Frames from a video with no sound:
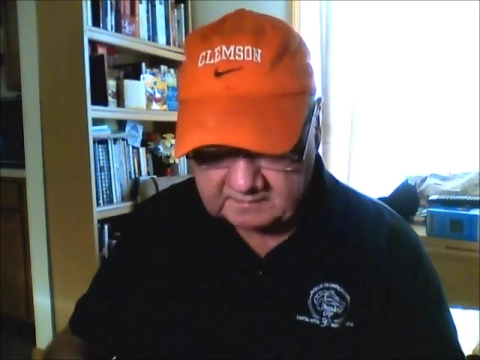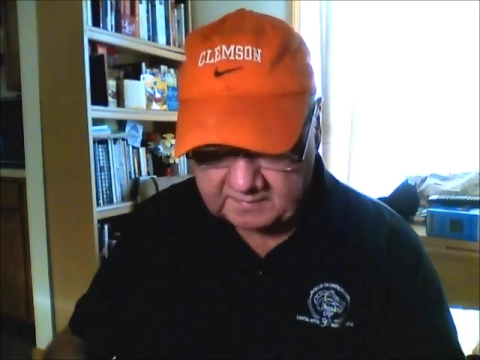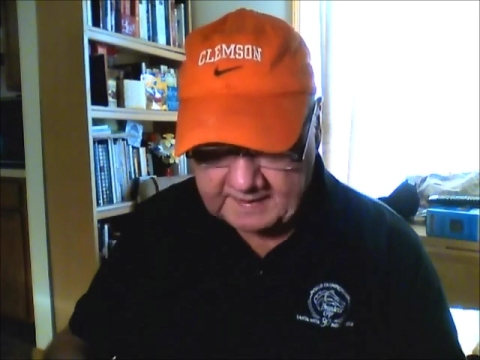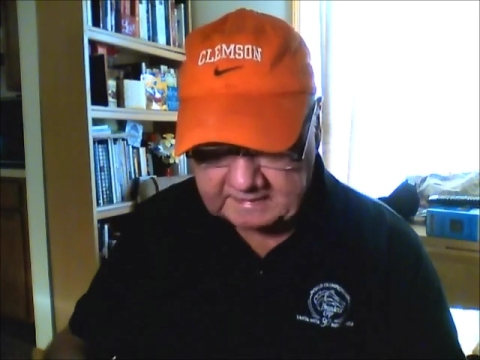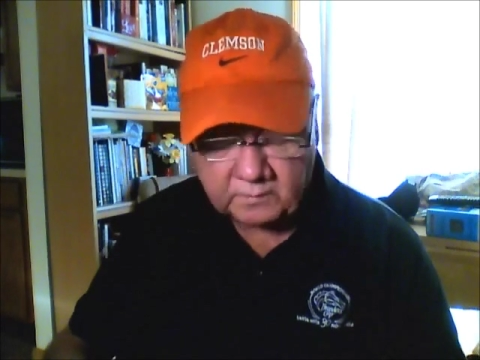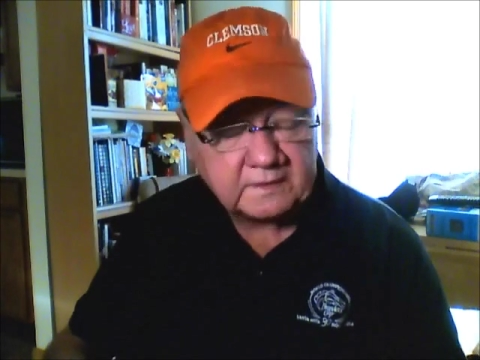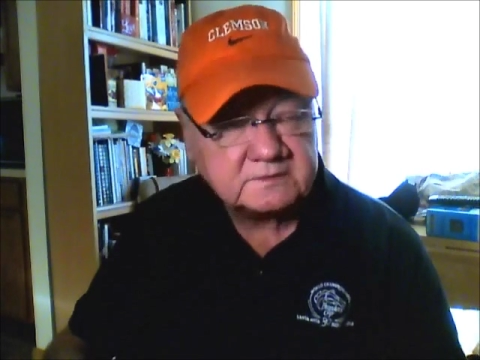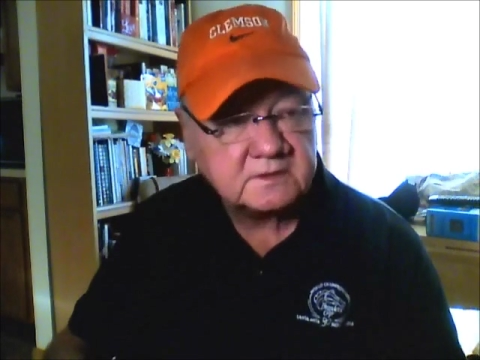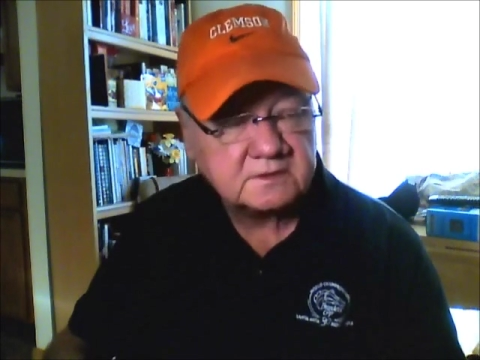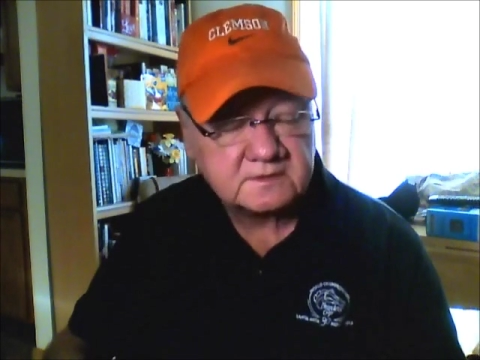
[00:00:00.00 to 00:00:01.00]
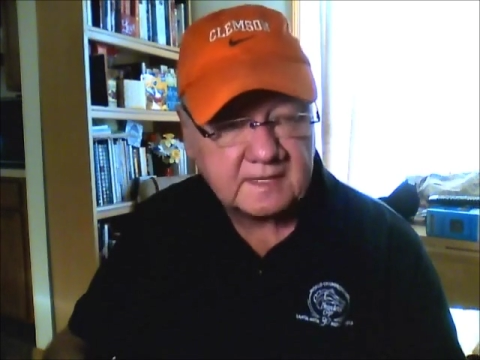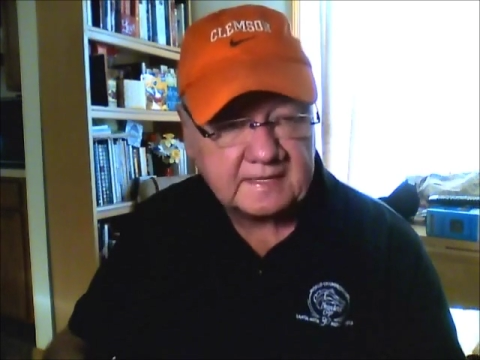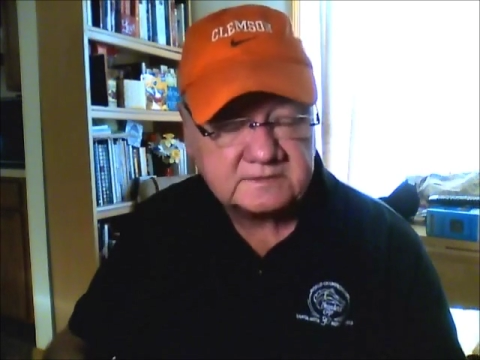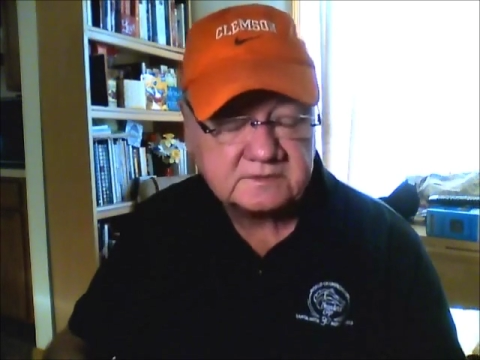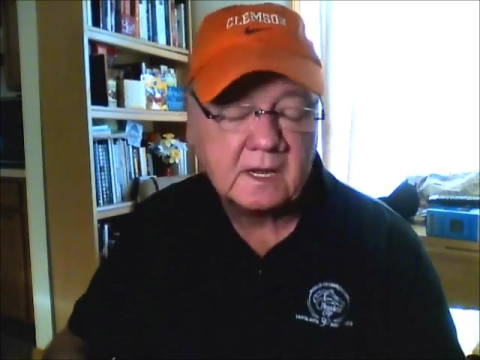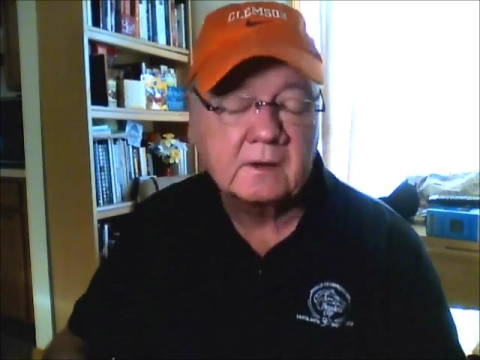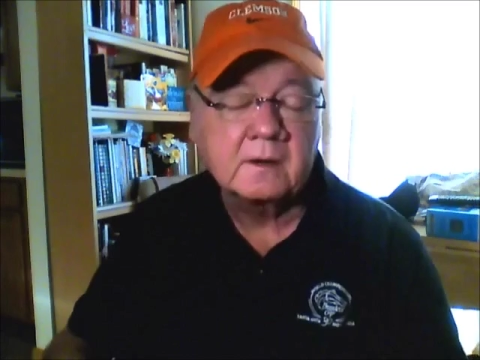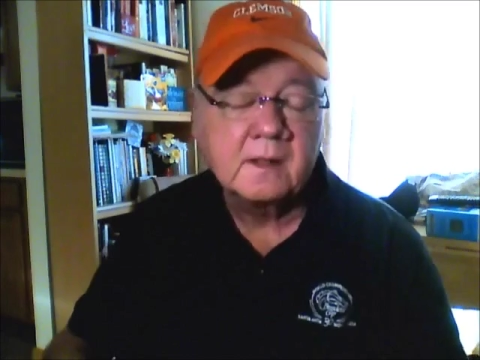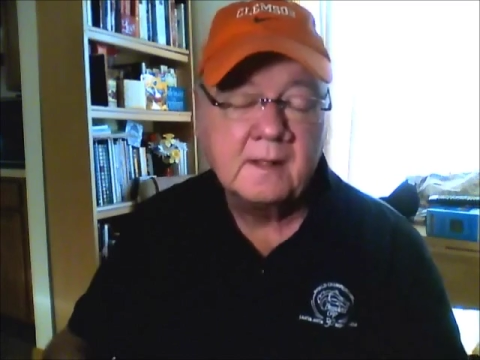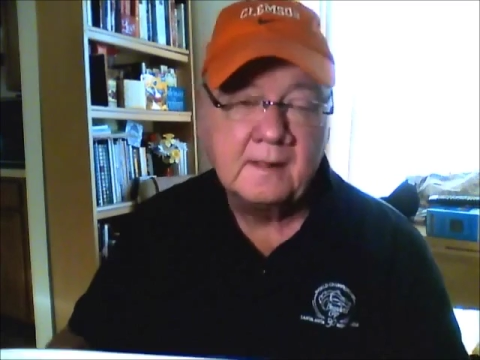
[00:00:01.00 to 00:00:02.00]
to back wins in his last start